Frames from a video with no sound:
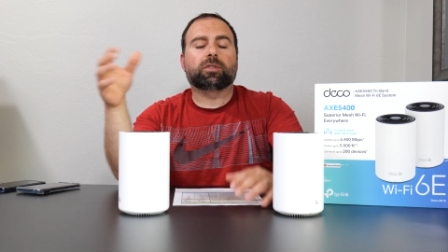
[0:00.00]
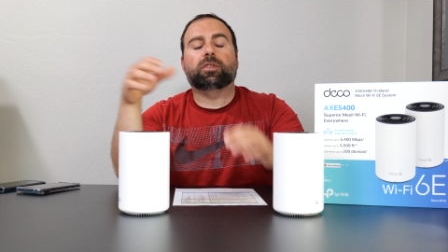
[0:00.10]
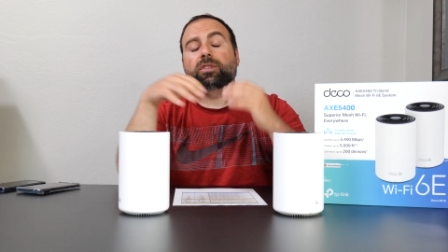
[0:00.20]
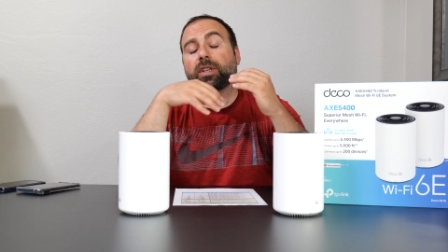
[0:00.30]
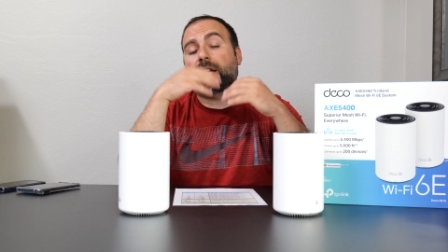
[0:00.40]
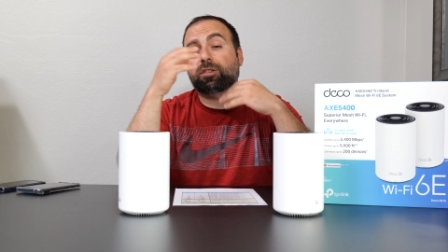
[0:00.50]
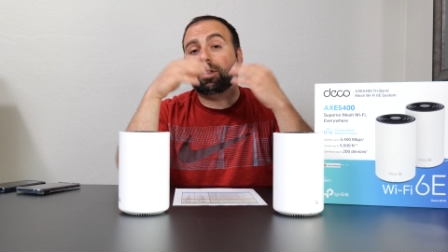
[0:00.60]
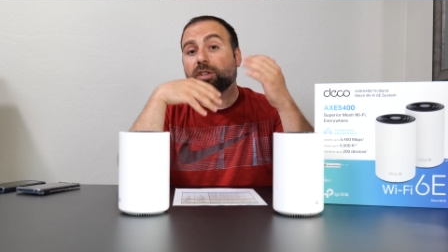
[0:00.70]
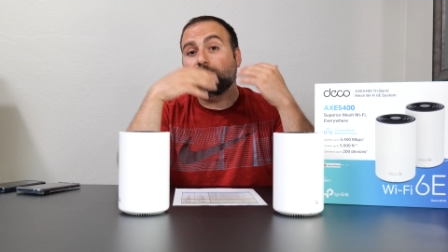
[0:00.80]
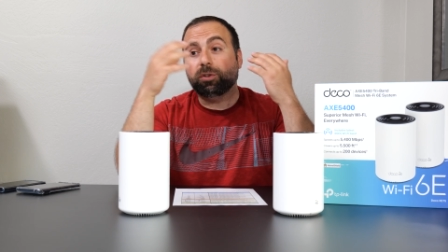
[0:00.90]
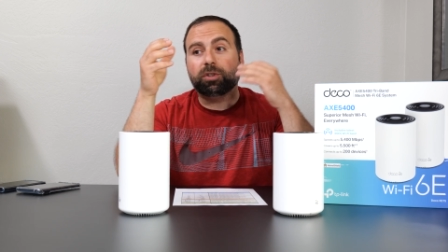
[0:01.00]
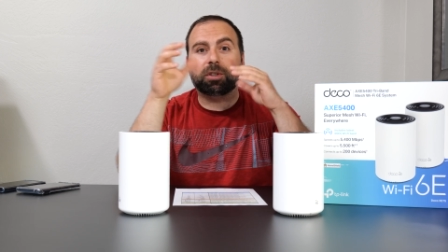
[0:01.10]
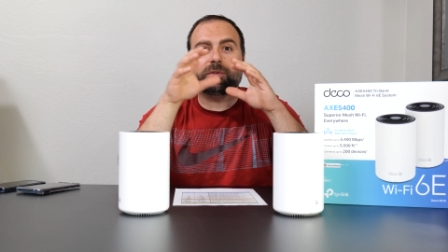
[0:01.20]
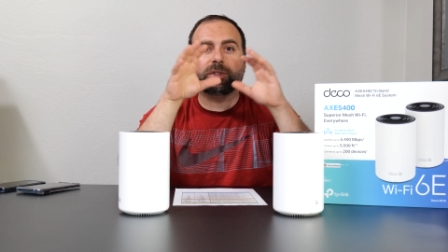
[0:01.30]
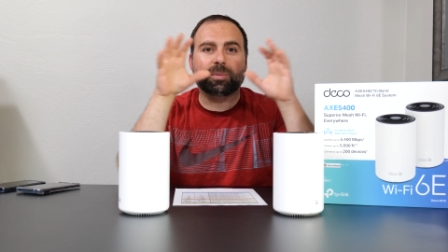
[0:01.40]
So there's actually a huge
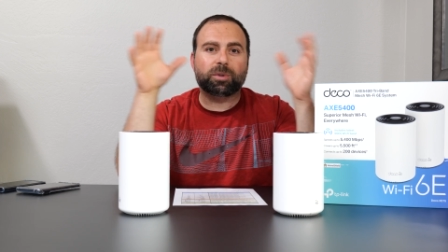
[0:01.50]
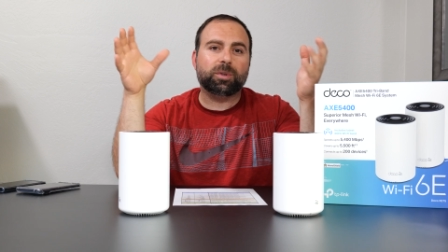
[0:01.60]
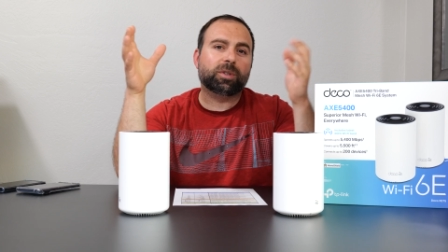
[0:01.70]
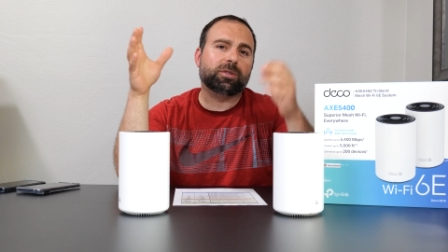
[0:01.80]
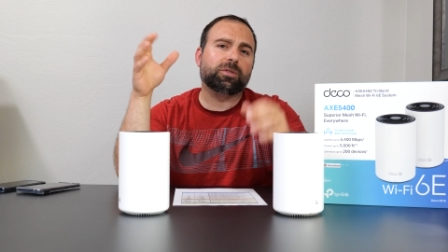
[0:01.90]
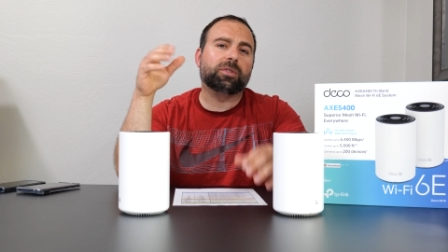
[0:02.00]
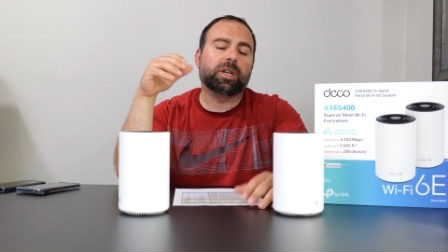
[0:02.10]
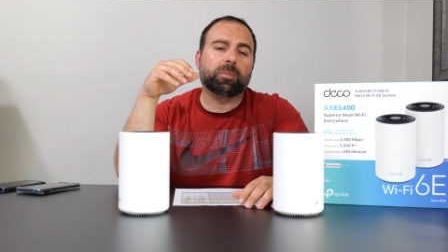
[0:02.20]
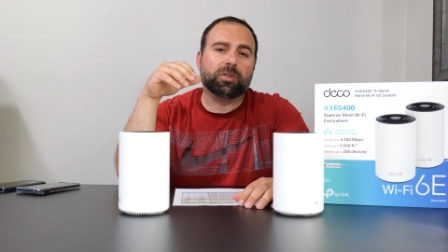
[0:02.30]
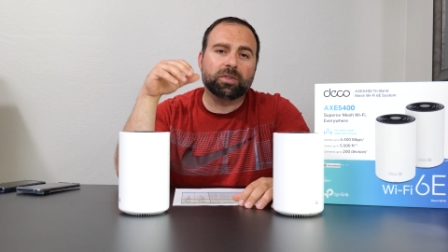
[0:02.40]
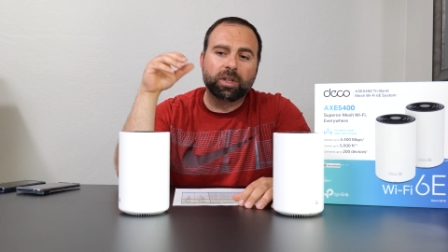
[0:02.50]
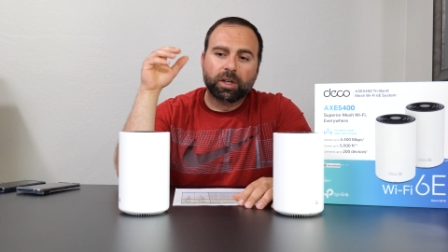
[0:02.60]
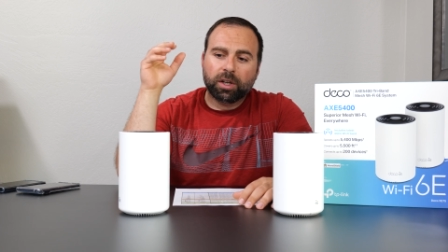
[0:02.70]
difference between those two numbers.